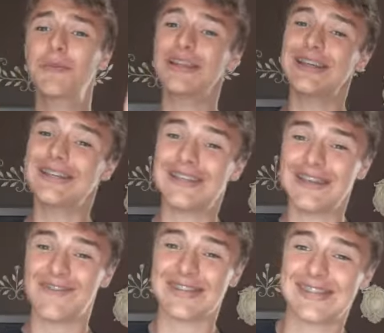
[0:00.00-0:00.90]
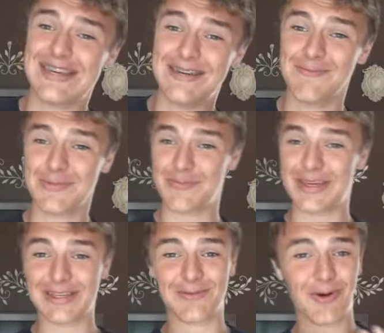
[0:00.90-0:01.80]
please leave us themes
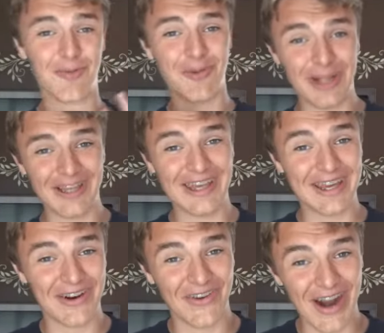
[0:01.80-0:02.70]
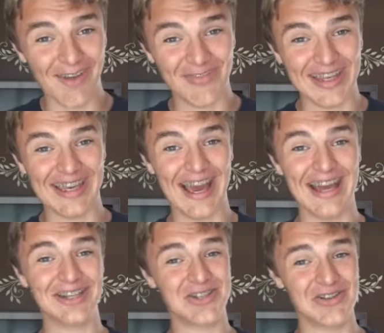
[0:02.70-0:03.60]
because we're really crappy
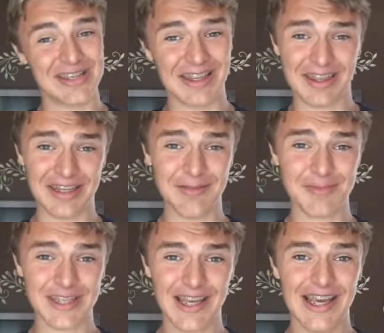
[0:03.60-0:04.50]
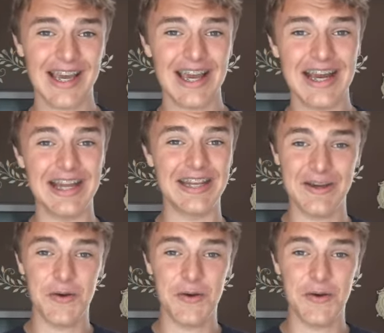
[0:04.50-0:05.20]
at choosing themes and